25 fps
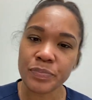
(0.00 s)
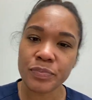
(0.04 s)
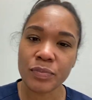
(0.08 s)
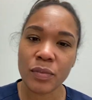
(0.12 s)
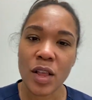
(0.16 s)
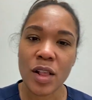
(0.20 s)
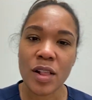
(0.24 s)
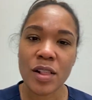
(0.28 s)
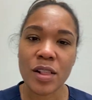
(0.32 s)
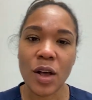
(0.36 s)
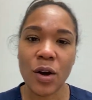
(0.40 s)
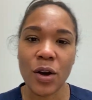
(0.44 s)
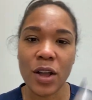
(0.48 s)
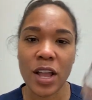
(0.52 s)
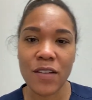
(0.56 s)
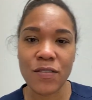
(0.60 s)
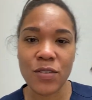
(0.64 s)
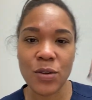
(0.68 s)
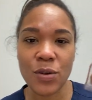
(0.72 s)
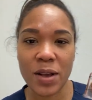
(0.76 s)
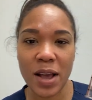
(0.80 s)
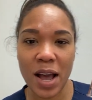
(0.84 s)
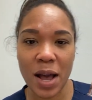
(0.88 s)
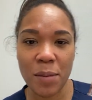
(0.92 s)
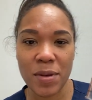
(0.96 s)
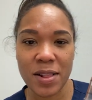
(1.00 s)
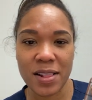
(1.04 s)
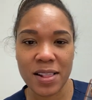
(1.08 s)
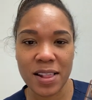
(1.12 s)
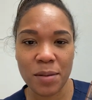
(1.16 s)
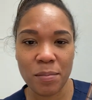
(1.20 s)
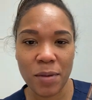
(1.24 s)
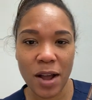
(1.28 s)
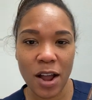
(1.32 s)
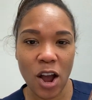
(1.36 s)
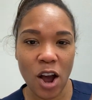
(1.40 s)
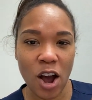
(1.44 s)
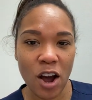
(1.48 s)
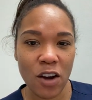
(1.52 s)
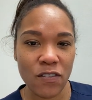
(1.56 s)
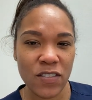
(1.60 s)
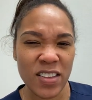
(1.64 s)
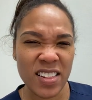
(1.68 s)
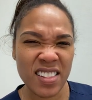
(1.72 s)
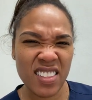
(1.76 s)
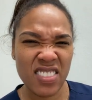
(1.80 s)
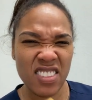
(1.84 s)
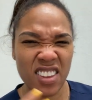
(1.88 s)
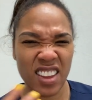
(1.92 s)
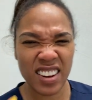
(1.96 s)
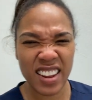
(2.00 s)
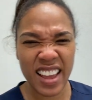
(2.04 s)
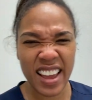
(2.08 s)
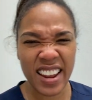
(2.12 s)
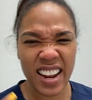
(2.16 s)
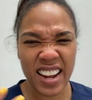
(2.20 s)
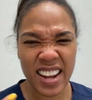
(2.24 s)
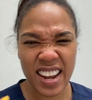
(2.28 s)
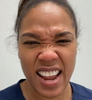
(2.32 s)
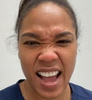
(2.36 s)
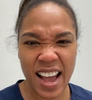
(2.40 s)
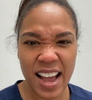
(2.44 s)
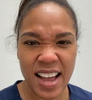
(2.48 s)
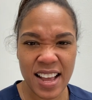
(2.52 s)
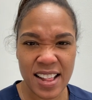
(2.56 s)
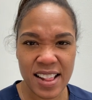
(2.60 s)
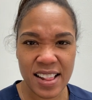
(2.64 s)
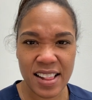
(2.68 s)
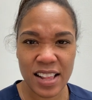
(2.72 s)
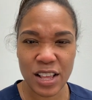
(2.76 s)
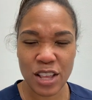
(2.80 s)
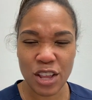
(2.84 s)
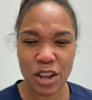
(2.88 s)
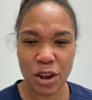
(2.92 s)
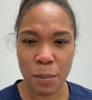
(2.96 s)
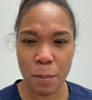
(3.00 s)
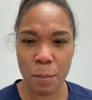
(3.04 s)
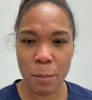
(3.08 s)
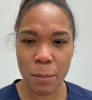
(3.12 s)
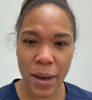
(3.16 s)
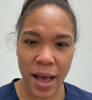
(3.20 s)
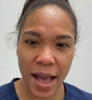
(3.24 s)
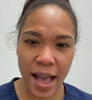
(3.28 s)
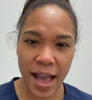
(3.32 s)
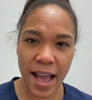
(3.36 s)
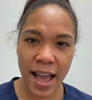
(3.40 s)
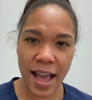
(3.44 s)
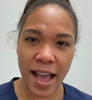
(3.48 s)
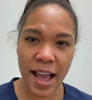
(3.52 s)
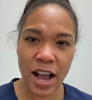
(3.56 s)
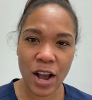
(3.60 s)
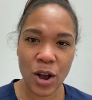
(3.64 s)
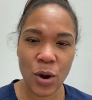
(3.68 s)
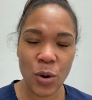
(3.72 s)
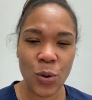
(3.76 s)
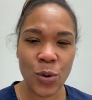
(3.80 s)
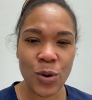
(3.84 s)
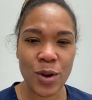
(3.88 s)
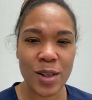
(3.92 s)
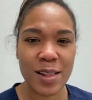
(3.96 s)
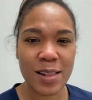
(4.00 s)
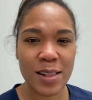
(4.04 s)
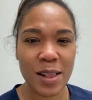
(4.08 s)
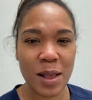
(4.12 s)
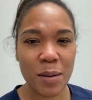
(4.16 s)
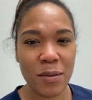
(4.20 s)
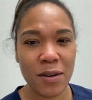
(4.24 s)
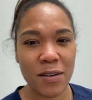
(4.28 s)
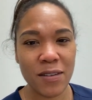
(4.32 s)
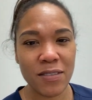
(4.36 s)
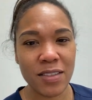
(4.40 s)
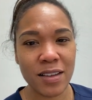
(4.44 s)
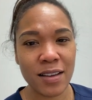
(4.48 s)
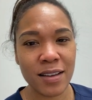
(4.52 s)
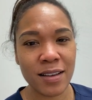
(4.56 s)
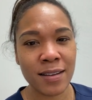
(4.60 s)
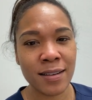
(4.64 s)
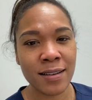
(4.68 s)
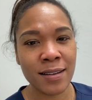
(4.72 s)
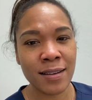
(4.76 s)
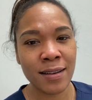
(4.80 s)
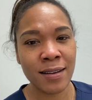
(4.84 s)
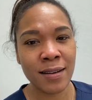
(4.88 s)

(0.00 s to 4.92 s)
So if you come into my office and there are a lot of knots in your back or some of the